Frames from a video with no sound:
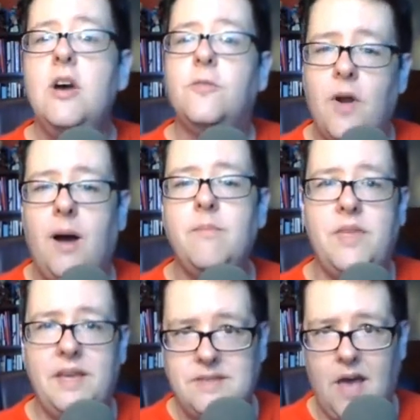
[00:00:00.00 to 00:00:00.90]
from
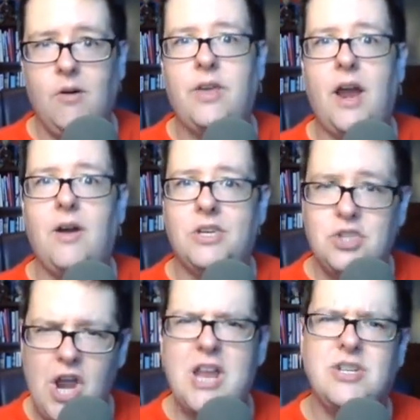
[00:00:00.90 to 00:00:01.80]
these healthcare
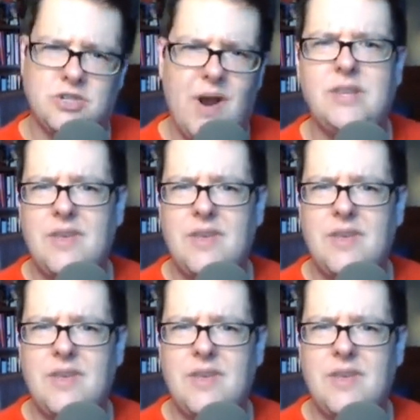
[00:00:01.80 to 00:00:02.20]
exchanges, right?